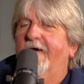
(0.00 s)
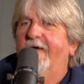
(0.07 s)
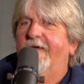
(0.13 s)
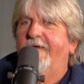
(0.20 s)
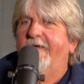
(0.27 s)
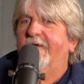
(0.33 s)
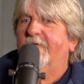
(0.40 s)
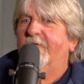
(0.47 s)
I
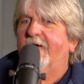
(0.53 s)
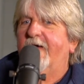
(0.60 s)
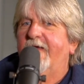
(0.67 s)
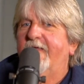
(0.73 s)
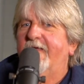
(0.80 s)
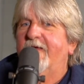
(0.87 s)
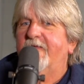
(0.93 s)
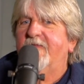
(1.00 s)

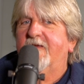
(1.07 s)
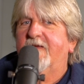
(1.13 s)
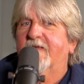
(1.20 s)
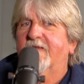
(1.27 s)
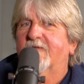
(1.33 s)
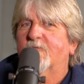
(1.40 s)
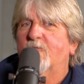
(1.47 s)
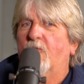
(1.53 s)
think
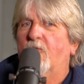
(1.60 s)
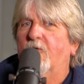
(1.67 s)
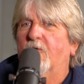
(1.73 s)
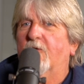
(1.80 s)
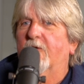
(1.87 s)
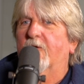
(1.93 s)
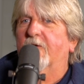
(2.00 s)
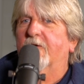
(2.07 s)
it's
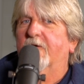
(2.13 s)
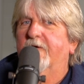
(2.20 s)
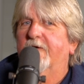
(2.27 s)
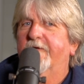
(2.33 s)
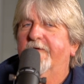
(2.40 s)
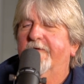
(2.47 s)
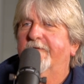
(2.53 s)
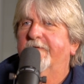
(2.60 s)
more,
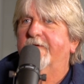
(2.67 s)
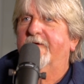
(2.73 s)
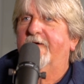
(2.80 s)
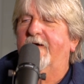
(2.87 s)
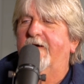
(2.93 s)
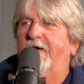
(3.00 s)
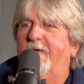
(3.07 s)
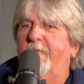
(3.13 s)

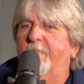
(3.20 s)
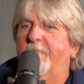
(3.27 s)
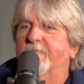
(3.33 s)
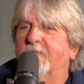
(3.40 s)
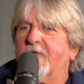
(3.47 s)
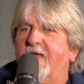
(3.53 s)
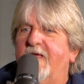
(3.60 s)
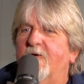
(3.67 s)

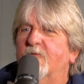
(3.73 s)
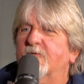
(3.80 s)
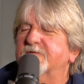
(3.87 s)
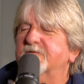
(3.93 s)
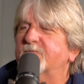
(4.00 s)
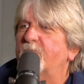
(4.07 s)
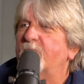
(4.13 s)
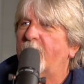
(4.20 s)
it
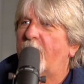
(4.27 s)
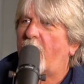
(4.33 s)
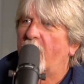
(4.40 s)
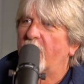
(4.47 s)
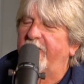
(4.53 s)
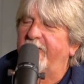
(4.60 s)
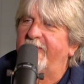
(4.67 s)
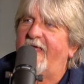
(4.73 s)
was
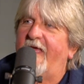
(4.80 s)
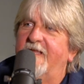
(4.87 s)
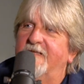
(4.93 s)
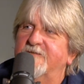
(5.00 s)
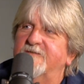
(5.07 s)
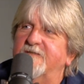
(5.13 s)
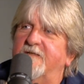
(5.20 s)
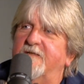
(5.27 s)
our
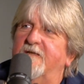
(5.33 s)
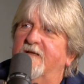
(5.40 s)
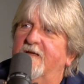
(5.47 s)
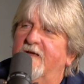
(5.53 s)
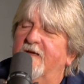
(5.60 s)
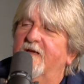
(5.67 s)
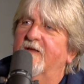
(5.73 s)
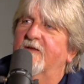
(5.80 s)
intention
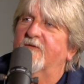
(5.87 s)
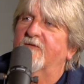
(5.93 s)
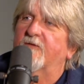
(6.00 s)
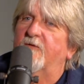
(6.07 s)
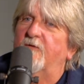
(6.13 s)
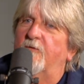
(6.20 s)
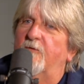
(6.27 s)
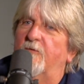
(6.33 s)

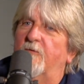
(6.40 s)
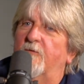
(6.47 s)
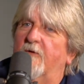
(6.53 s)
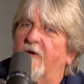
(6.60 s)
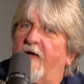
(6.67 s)
to